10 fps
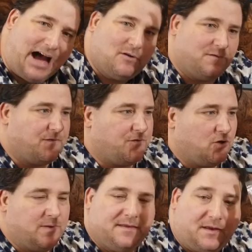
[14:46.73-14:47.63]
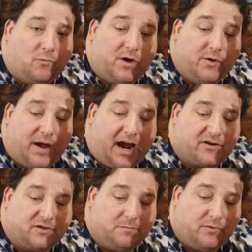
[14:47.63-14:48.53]
out of the filament than what you
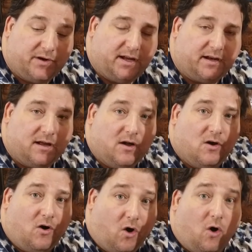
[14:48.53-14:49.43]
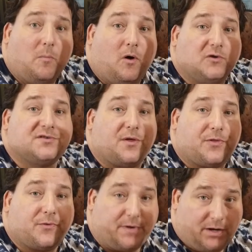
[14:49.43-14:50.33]
actually put in, almost
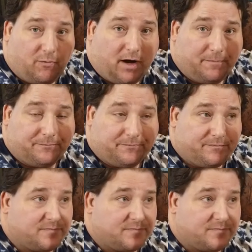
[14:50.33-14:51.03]
three to one.